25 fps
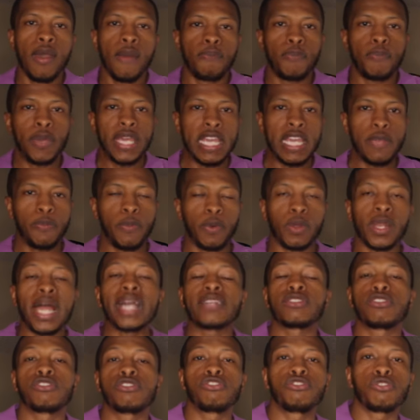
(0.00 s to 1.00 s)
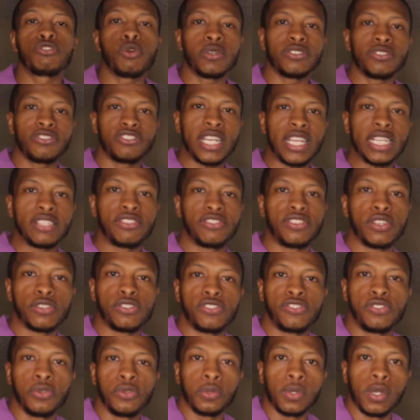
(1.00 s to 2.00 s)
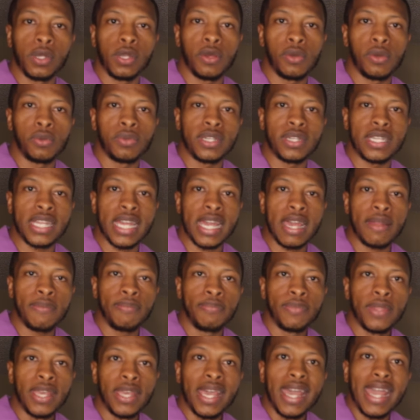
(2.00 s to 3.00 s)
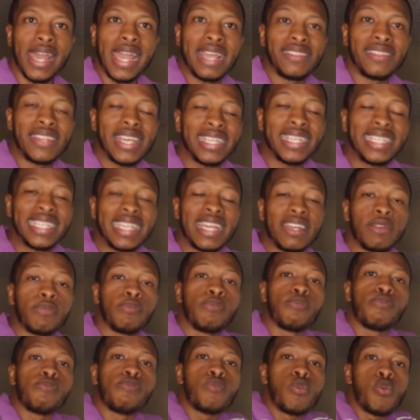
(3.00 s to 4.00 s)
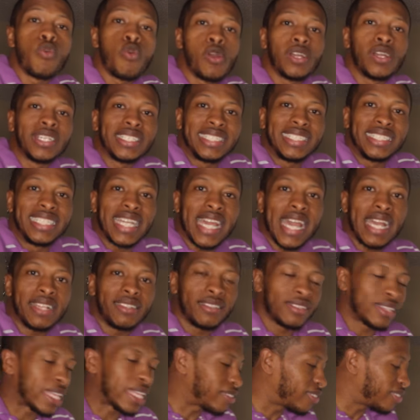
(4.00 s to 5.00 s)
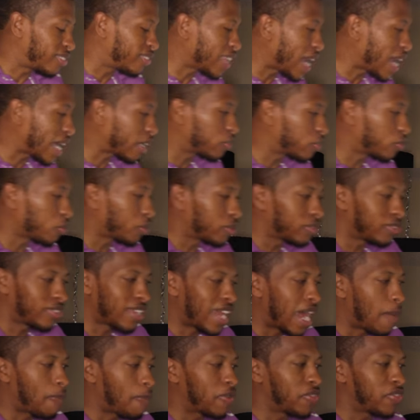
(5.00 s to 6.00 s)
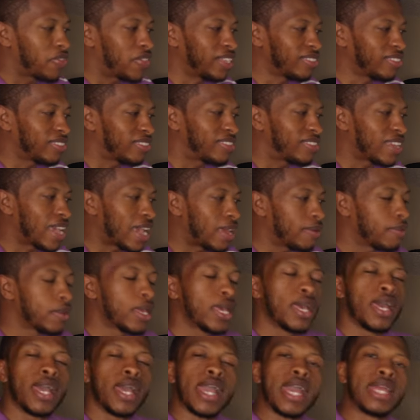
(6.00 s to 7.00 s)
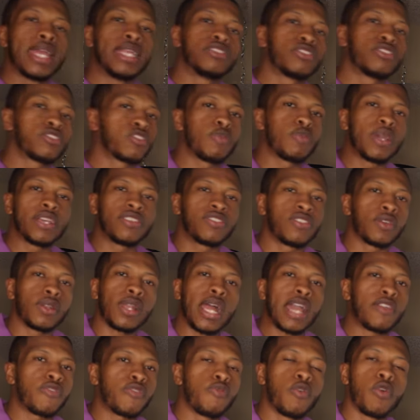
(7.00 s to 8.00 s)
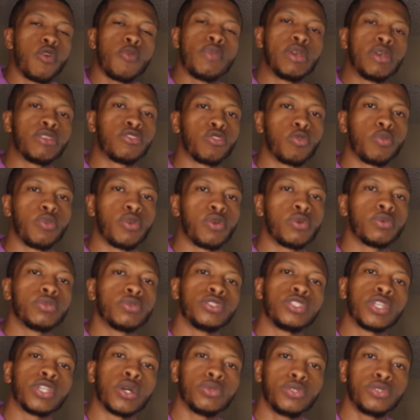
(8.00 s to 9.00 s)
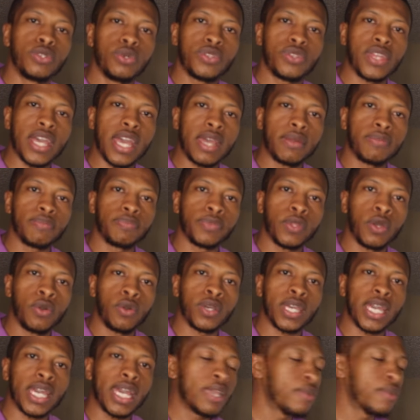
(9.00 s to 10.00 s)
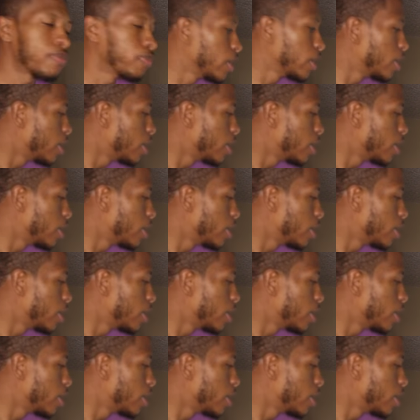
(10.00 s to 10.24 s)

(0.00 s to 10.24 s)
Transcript: People like to shortchange their student loan debt, and they get more debt that stacks on top of this debt, and it just makes their life more miserable. Don't do that, okay?